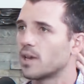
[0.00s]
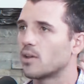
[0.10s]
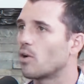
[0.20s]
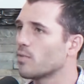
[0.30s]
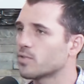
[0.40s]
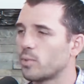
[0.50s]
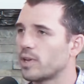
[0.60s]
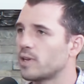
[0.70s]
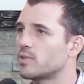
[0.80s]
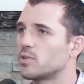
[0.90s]
a golf
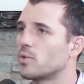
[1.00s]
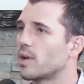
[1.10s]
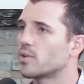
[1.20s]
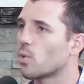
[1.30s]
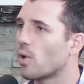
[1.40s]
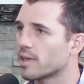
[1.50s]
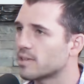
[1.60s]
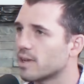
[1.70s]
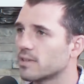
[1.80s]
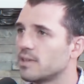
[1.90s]
swing to a squatting
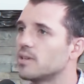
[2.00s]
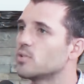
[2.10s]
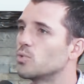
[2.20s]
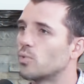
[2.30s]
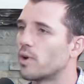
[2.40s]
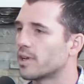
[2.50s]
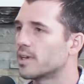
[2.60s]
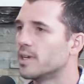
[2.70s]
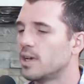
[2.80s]
technique to running.